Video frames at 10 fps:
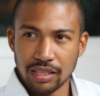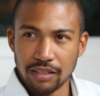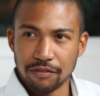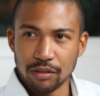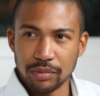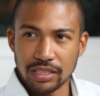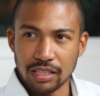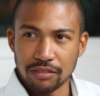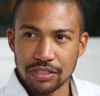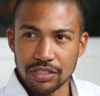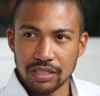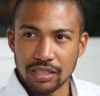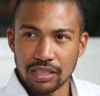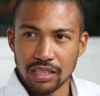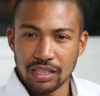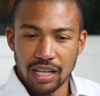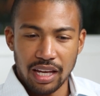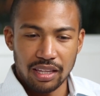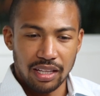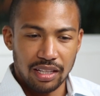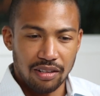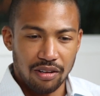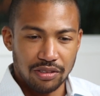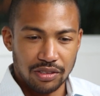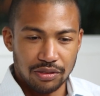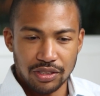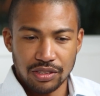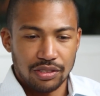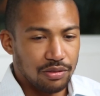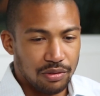in film and television, and then also just